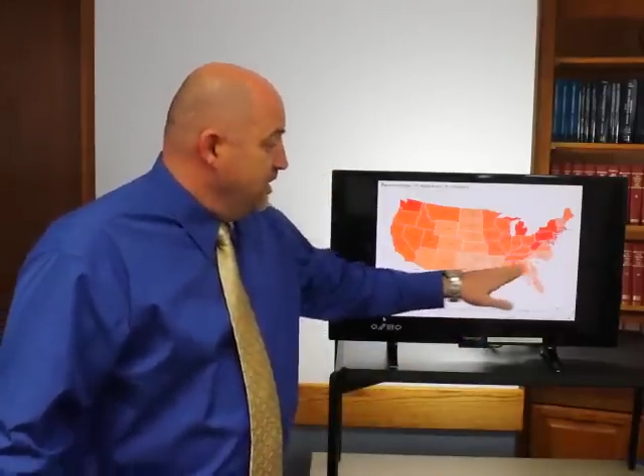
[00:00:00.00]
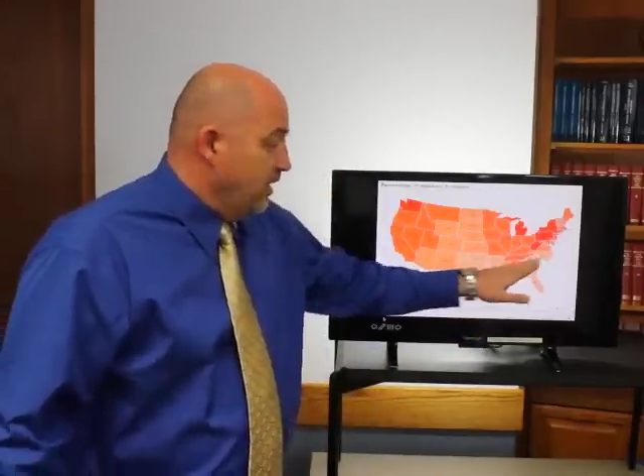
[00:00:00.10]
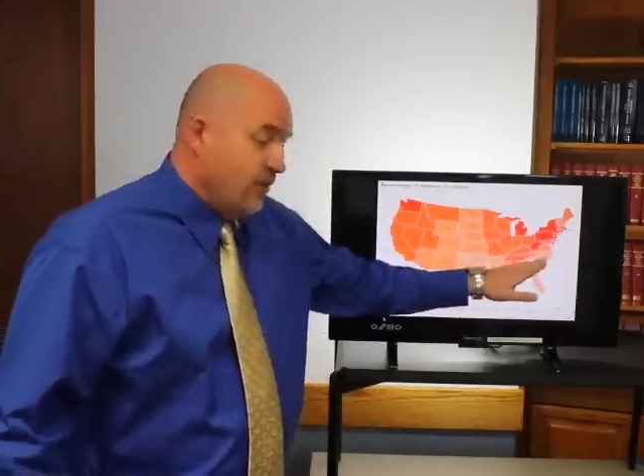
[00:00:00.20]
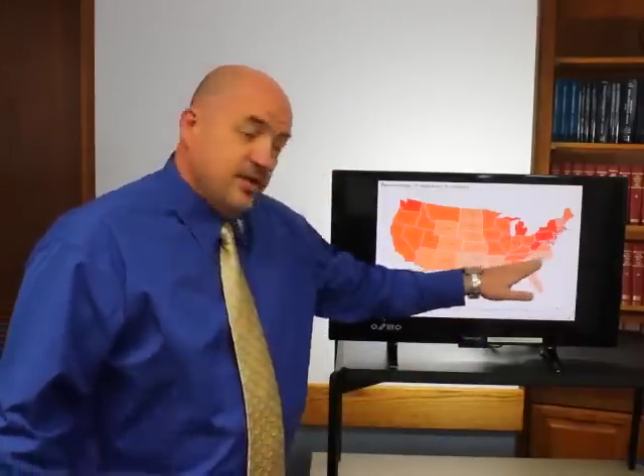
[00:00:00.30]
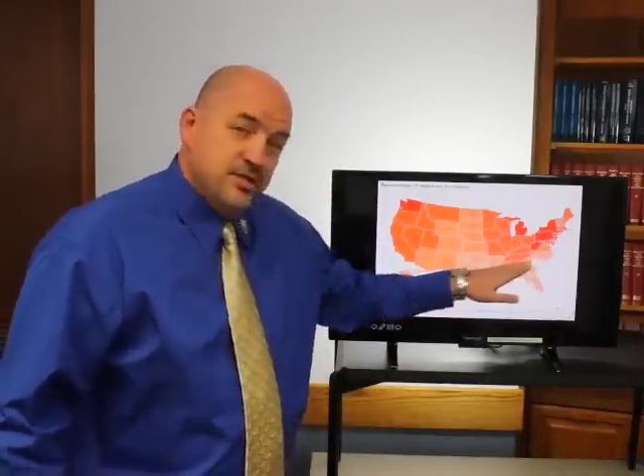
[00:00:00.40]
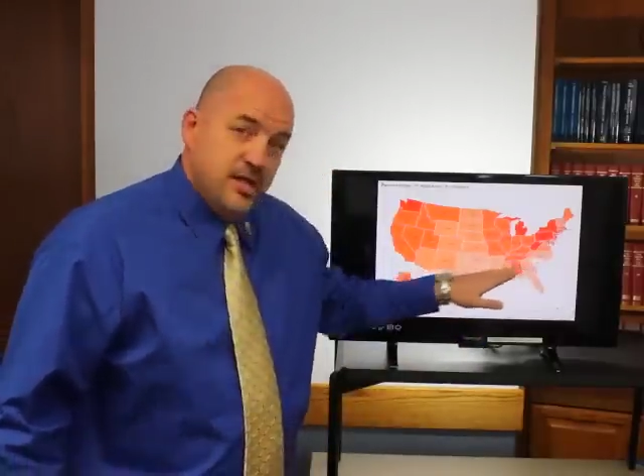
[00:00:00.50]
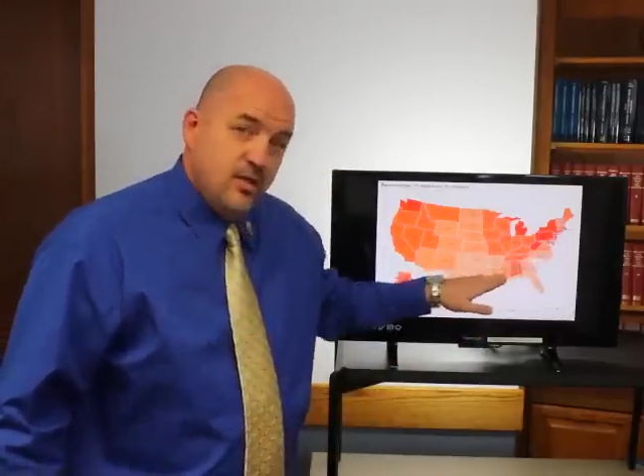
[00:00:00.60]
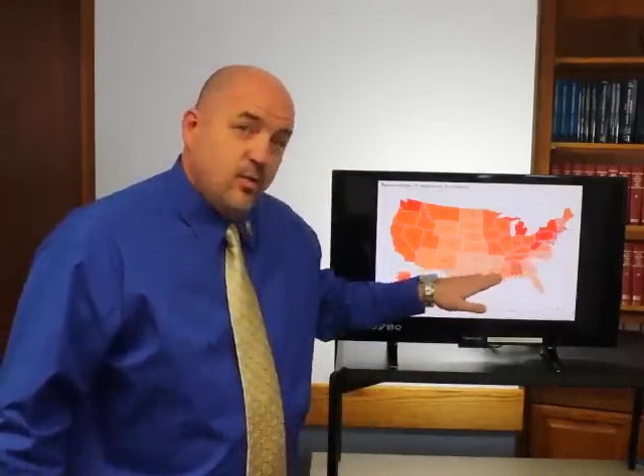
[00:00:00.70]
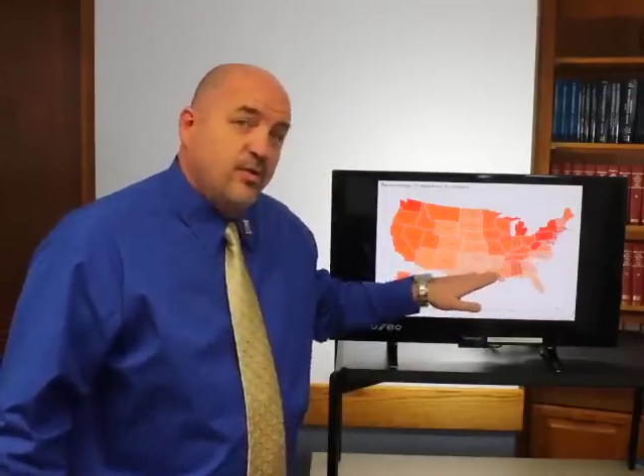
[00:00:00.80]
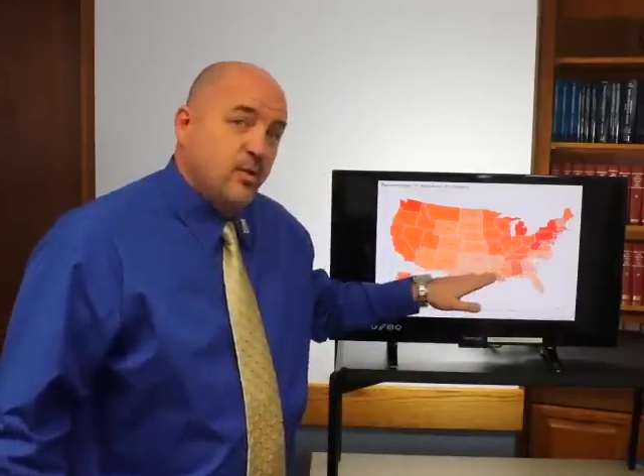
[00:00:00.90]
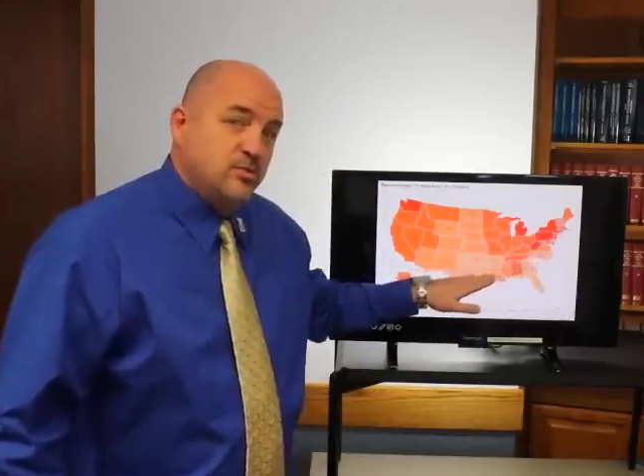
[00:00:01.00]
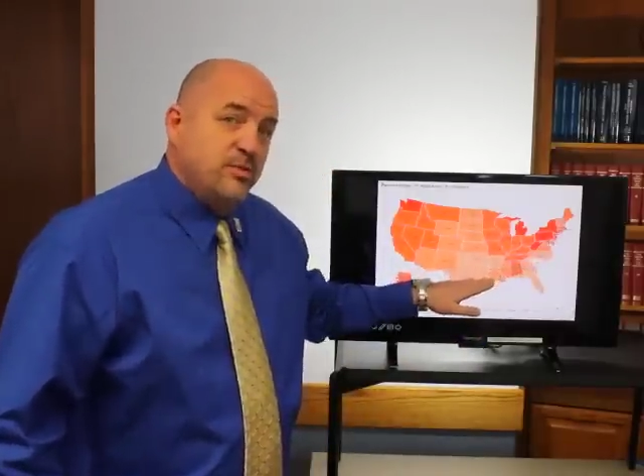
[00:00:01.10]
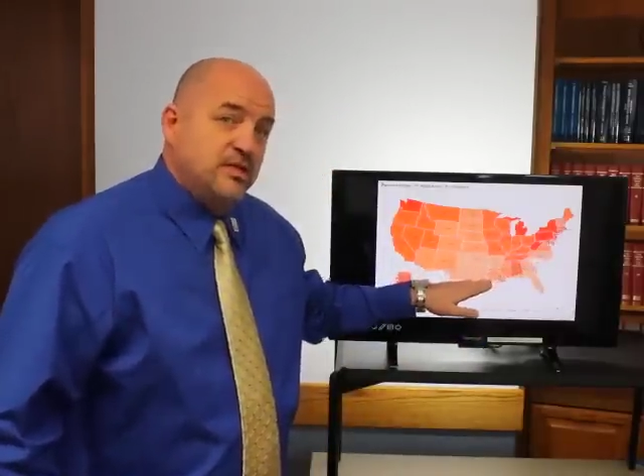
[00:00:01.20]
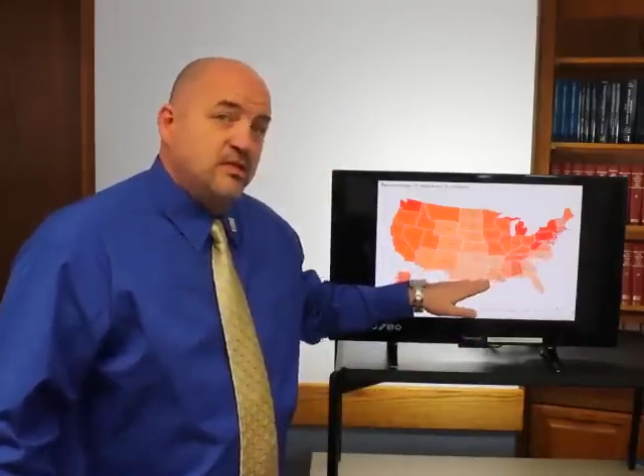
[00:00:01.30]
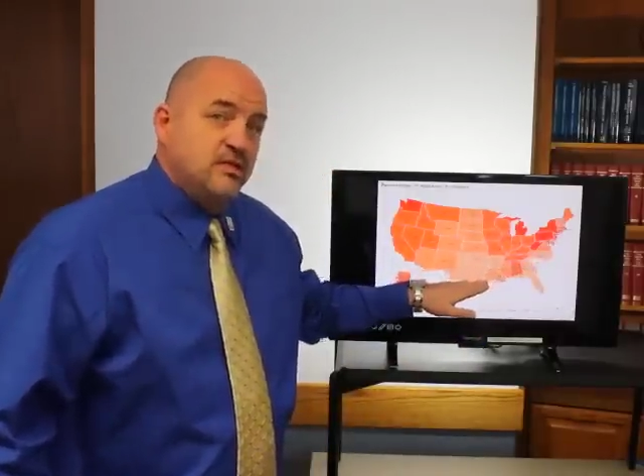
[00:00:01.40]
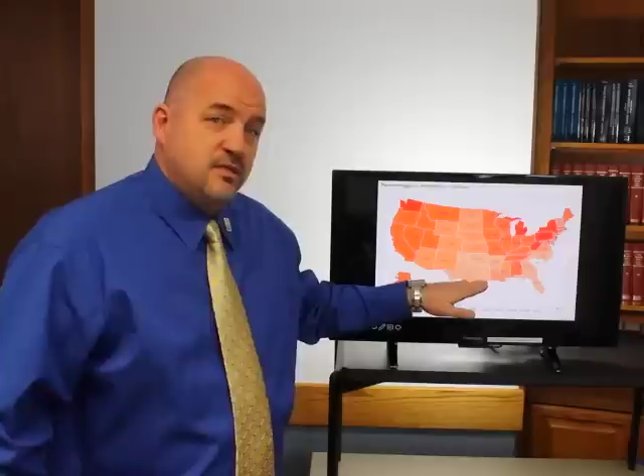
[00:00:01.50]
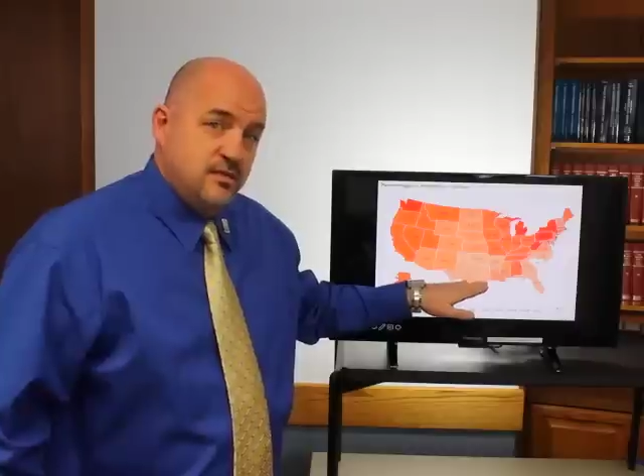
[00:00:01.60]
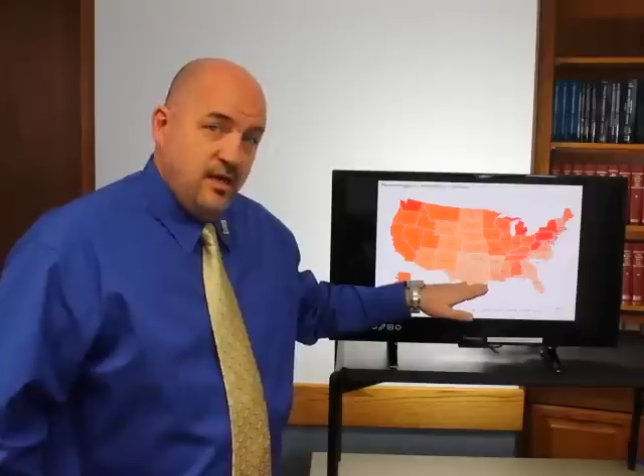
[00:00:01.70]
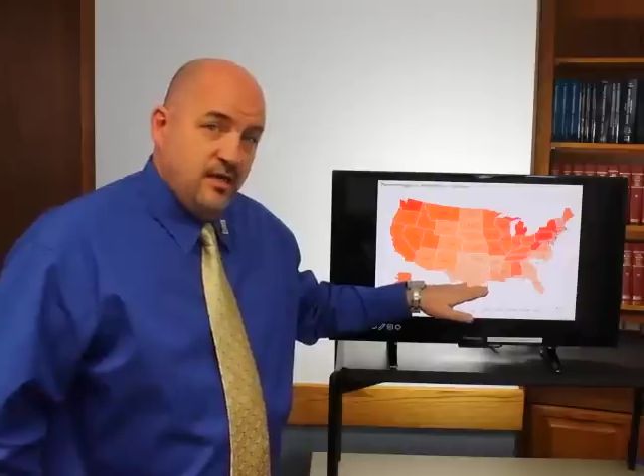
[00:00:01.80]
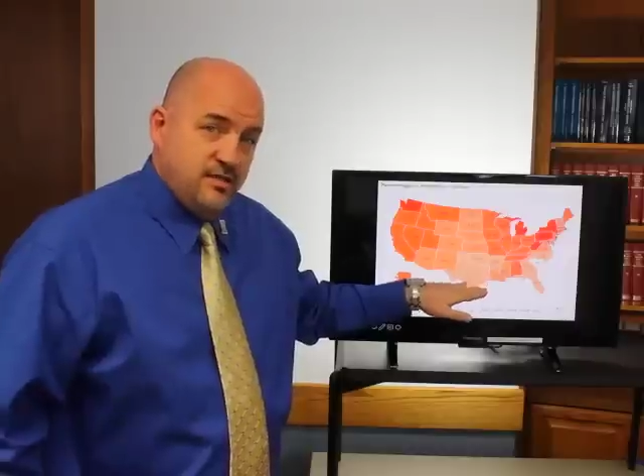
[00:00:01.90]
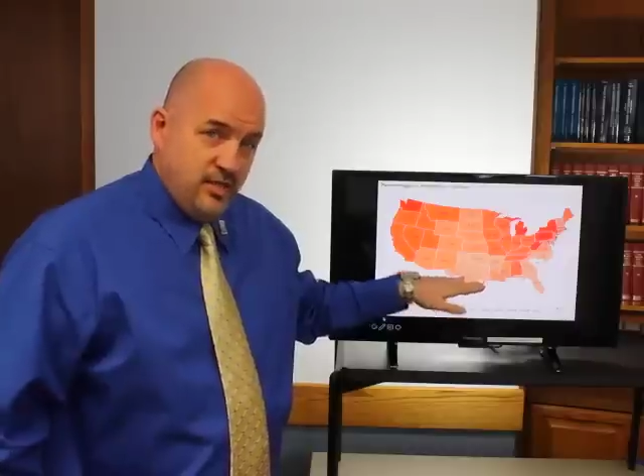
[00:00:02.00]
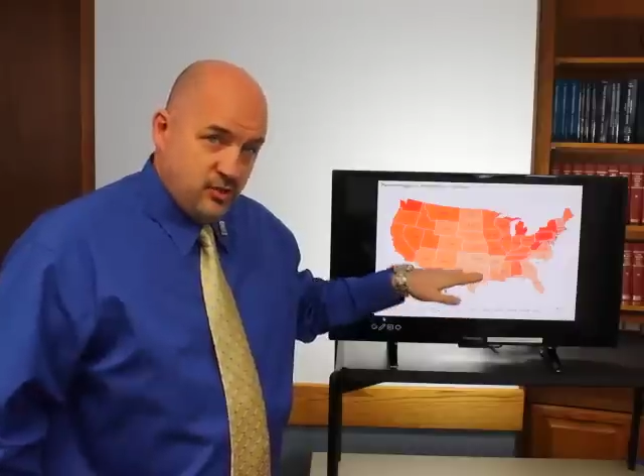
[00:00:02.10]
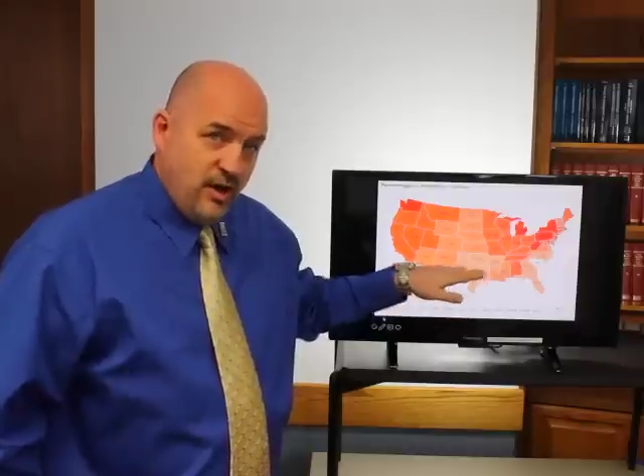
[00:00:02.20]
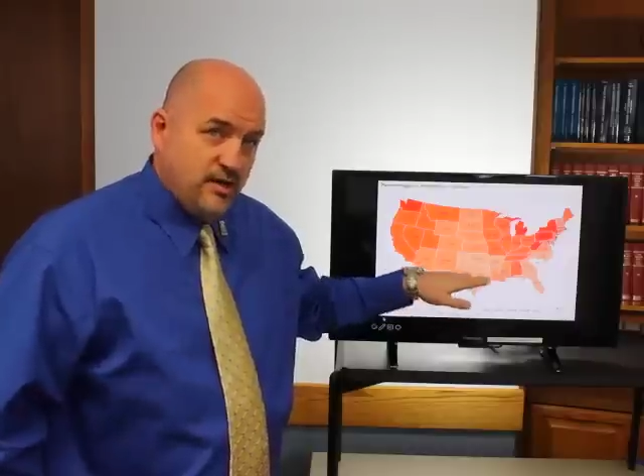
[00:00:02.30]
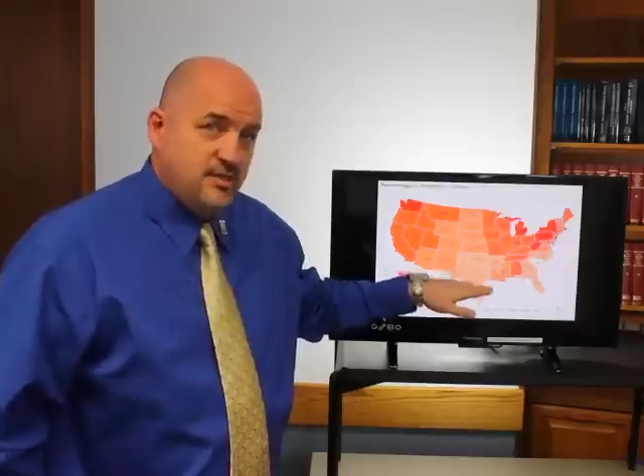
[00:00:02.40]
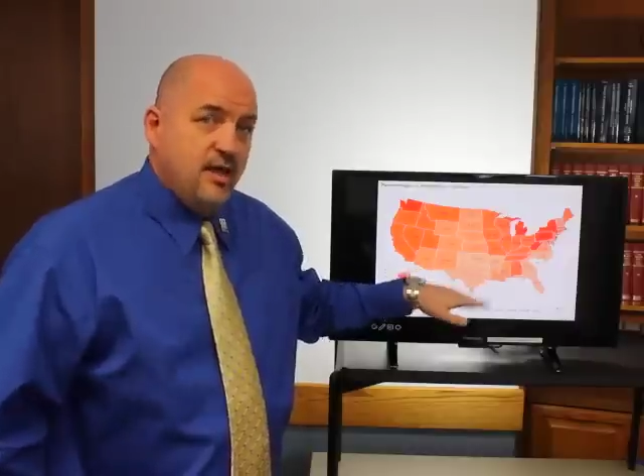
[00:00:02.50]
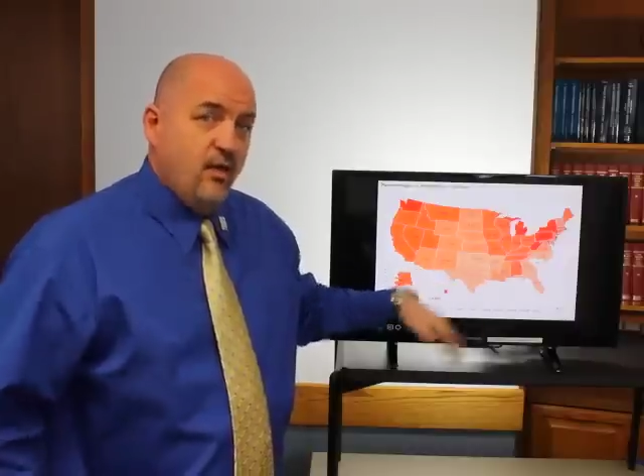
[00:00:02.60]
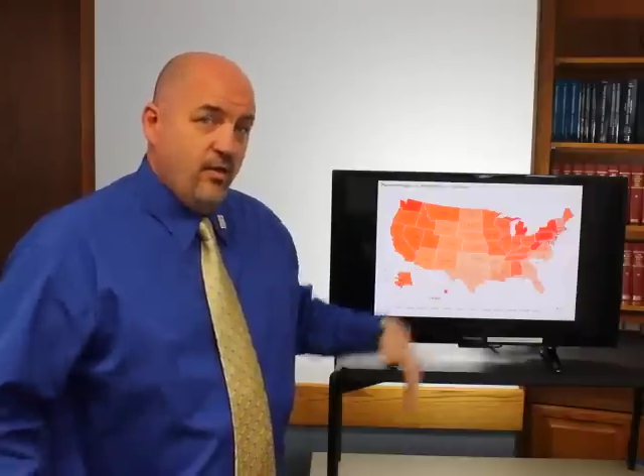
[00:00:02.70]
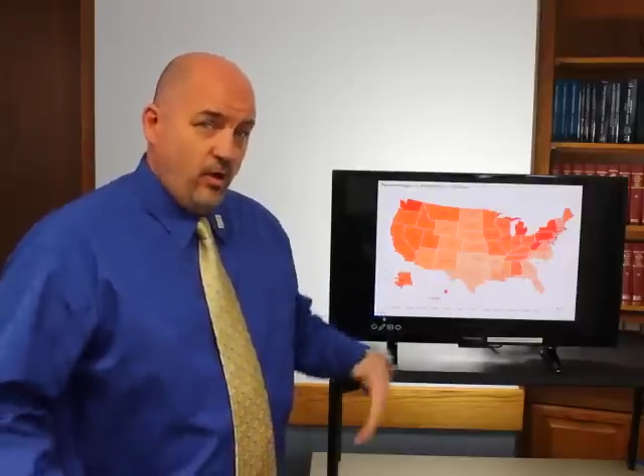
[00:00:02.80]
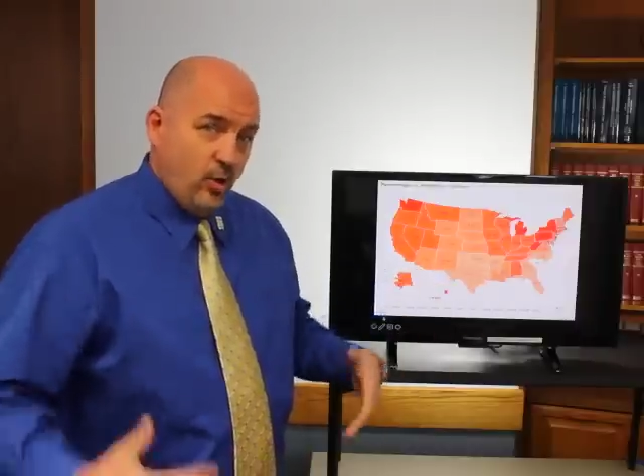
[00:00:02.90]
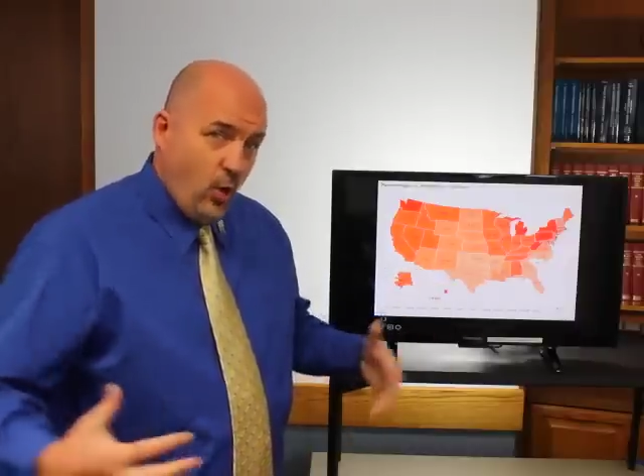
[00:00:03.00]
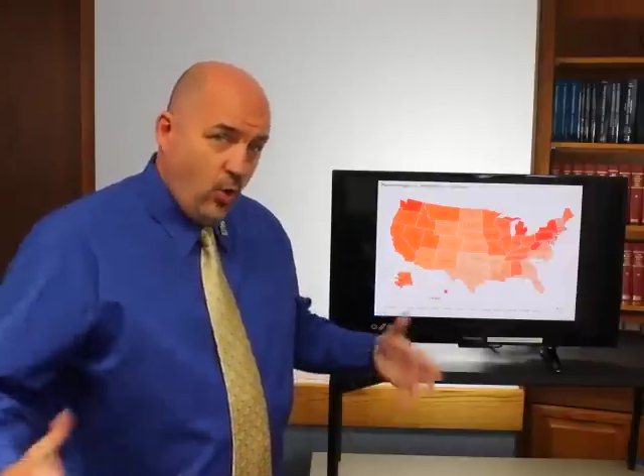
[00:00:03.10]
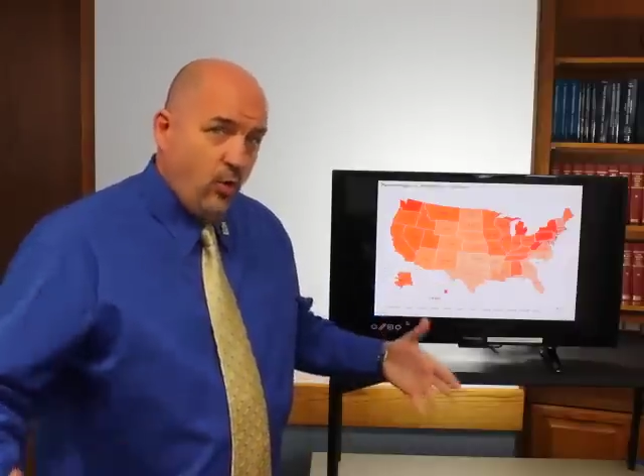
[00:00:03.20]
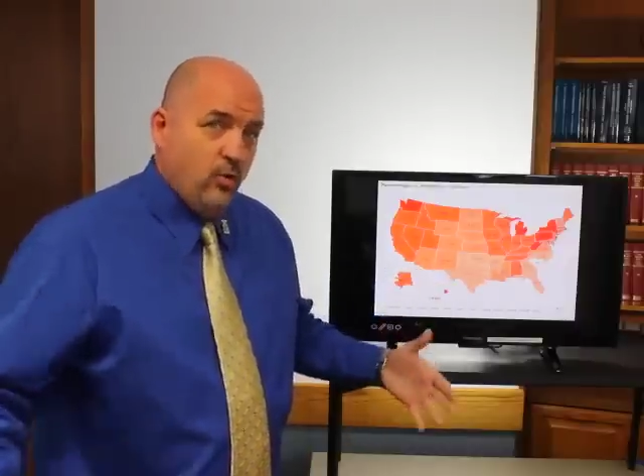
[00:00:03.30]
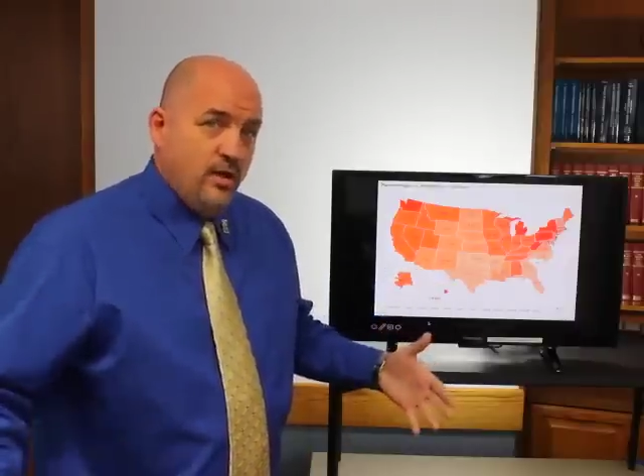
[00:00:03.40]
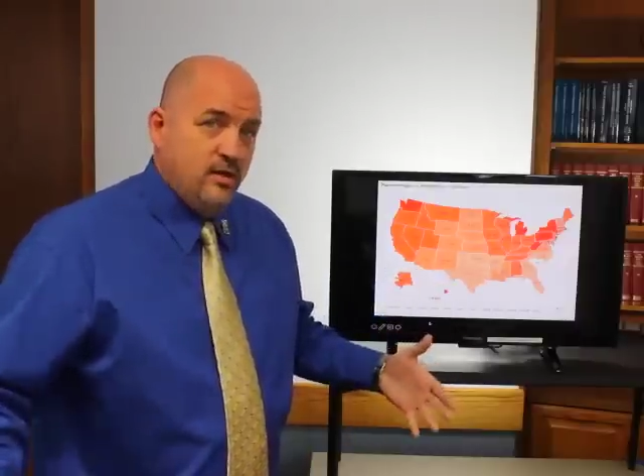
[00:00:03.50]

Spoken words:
areas did and what those businesses did is they tried to tell their local